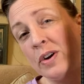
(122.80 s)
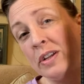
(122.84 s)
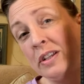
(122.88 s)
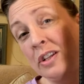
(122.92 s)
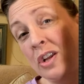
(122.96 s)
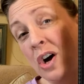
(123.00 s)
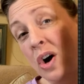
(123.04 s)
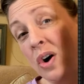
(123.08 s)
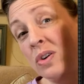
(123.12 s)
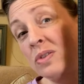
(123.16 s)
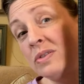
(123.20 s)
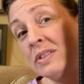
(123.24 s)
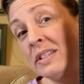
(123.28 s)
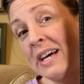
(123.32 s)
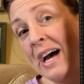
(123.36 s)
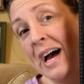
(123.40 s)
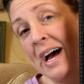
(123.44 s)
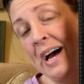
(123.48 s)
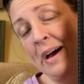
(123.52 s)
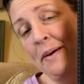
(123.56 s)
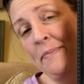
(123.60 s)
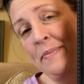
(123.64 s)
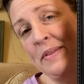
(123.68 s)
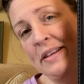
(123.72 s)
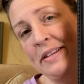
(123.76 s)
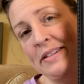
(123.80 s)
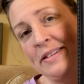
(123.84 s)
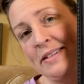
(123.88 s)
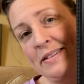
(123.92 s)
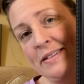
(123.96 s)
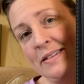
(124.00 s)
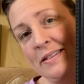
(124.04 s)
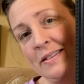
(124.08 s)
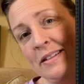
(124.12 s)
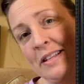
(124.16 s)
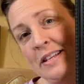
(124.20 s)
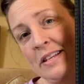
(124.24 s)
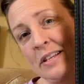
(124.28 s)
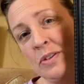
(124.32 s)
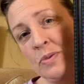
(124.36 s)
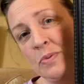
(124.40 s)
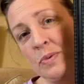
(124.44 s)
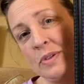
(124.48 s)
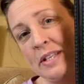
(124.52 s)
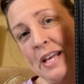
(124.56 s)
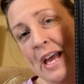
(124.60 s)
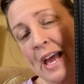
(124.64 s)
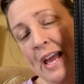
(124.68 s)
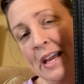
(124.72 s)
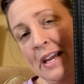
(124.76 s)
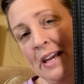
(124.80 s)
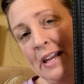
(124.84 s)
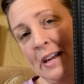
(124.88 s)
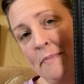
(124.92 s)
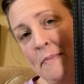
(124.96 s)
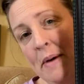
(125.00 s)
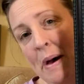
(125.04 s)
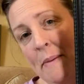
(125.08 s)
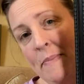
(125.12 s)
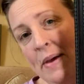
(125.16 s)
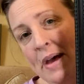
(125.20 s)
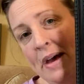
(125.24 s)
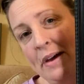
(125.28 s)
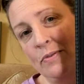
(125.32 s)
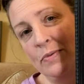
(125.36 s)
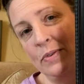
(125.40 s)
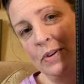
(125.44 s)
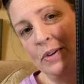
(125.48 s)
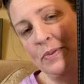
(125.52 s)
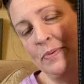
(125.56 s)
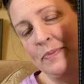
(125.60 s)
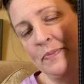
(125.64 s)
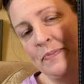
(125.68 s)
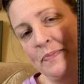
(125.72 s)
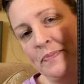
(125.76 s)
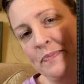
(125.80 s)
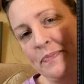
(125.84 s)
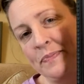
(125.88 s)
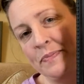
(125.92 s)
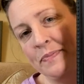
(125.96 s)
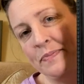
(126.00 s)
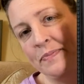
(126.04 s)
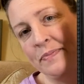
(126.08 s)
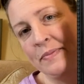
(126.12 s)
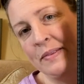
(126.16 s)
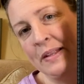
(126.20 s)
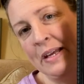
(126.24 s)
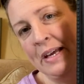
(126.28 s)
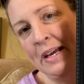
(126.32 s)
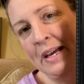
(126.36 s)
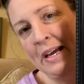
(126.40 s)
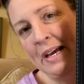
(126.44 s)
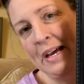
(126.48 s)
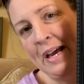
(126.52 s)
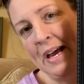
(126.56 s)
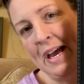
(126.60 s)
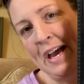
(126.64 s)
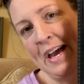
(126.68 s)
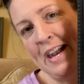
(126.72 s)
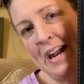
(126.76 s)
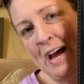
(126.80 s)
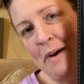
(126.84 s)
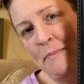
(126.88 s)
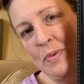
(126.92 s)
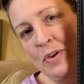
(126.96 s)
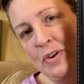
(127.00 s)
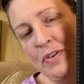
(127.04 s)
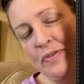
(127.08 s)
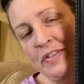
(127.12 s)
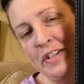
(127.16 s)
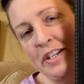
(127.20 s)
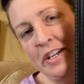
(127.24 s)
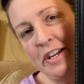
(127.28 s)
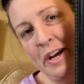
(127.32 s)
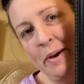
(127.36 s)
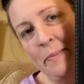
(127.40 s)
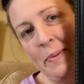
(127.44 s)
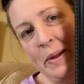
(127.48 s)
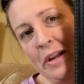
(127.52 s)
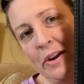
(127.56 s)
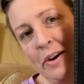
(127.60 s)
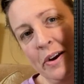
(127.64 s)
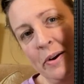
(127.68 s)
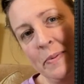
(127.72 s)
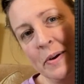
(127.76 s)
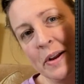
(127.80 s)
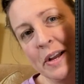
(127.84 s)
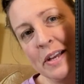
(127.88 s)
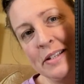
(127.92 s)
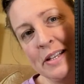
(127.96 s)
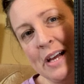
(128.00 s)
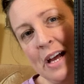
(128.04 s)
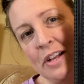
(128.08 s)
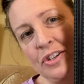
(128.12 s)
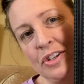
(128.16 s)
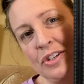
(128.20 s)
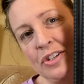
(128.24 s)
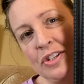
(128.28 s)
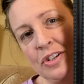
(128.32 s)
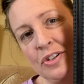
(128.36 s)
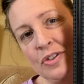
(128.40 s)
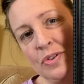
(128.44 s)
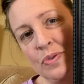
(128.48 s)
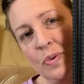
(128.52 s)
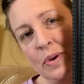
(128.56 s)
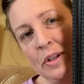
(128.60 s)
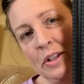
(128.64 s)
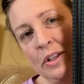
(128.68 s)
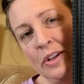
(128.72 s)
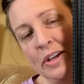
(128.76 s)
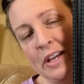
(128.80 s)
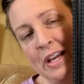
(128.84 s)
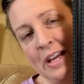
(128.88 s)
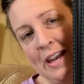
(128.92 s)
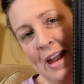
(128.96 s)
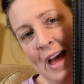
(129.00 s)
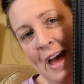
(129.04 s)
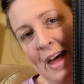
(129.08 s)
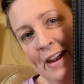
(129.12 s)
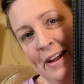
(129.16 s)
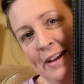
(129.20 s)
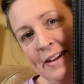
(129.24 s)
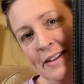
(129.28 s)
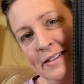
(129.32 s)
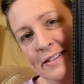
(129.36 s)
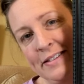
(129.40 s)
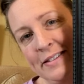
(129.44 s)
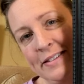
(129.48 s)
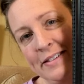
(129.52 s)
a long time, this was hanging in my bedroom, and I moved it up here because I just enjoyed looking at it.